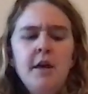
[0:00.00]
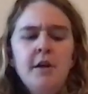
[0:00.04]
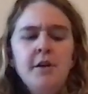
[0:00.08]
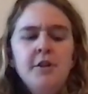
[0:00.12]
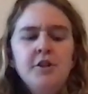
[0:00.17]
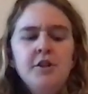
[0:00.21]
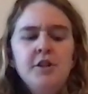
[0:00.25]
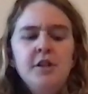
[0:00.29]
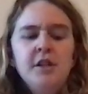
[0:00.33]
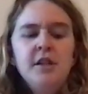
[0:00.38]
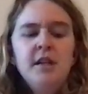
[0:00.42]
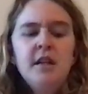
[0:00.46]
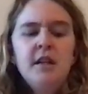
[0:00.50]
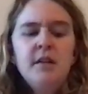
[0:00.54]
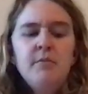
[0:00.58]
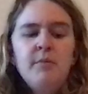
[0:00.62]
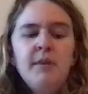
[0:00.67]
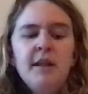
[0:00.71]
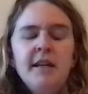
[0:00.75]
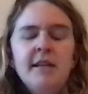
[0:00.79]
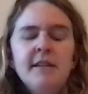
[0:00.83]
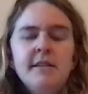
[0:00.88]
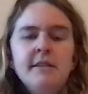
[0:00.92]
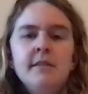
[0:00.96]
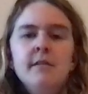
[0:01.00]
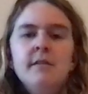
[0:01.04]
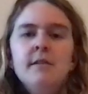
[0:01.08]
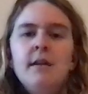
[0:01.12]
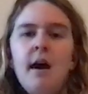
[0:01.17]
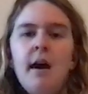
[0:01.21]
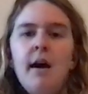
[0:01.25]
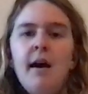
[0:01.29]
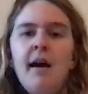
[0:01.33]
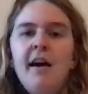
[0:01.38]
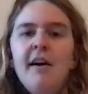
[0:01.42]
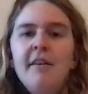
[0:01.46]
she didn't plan to
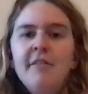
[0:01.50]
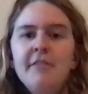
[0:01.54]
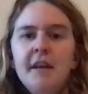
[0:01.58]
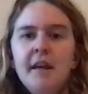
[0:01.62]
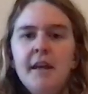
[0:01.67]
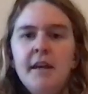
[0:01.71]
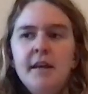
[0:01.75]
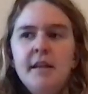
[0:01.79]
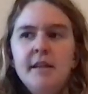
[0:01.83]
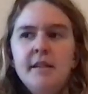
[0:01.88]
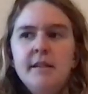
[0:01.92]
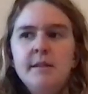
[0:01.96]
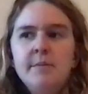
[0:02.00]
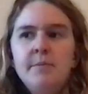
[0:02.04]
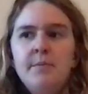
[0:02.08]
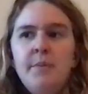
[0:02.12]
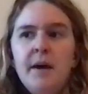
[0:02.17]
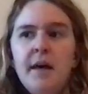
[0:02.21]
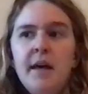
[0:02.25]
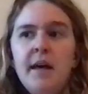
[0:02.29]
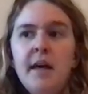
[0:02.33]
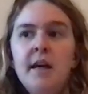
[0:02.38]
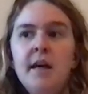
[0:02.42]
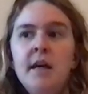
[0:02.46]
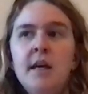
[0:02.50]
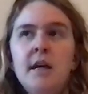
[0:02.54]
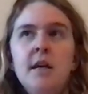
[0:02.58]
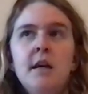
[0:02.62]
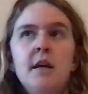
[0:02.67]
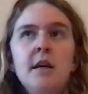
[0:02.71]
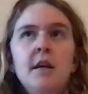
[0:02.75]
not have kids, but